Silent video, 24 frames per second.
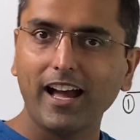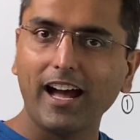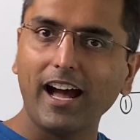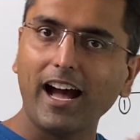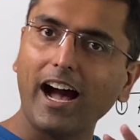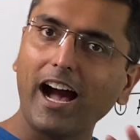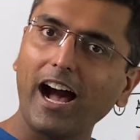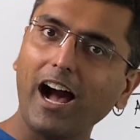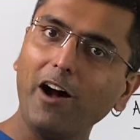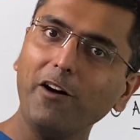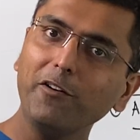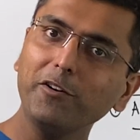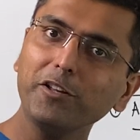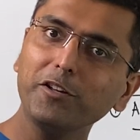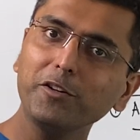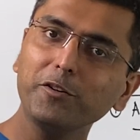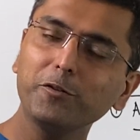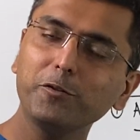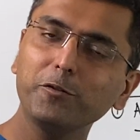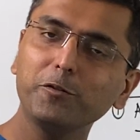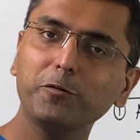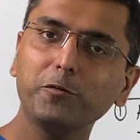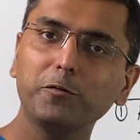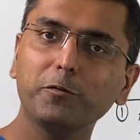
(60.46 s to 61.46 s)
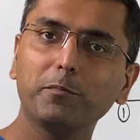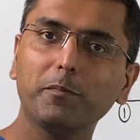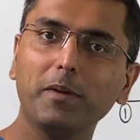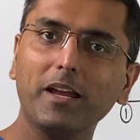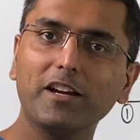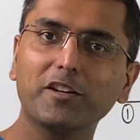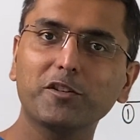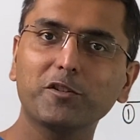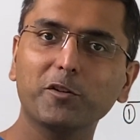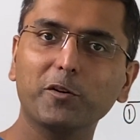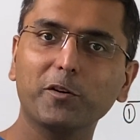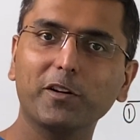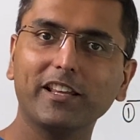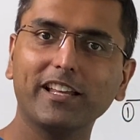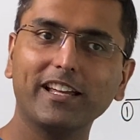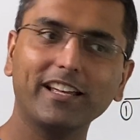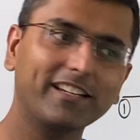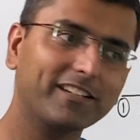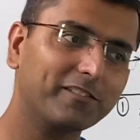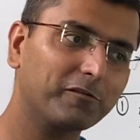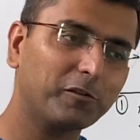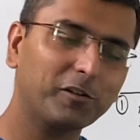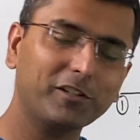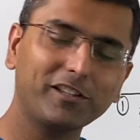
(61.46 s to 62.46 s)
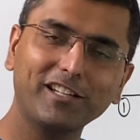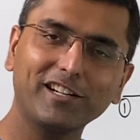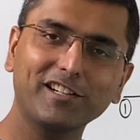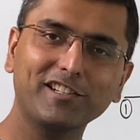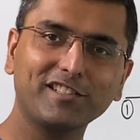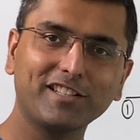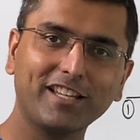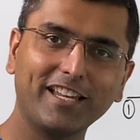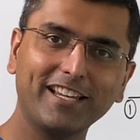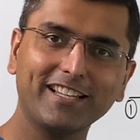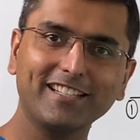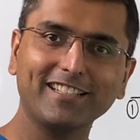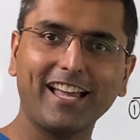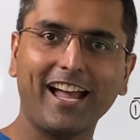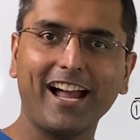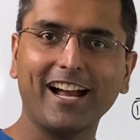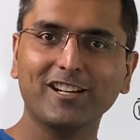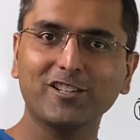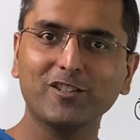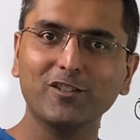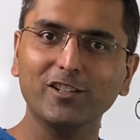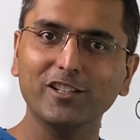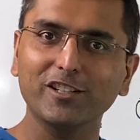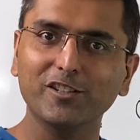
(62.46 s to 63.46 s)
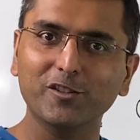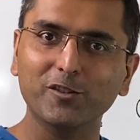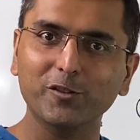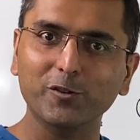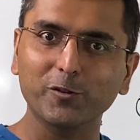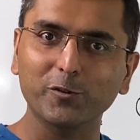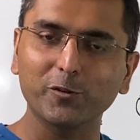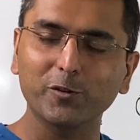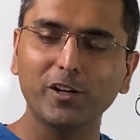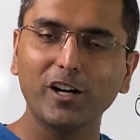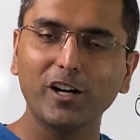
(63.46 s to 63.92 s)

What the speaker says: How do you make sure that what they're saying is actually true?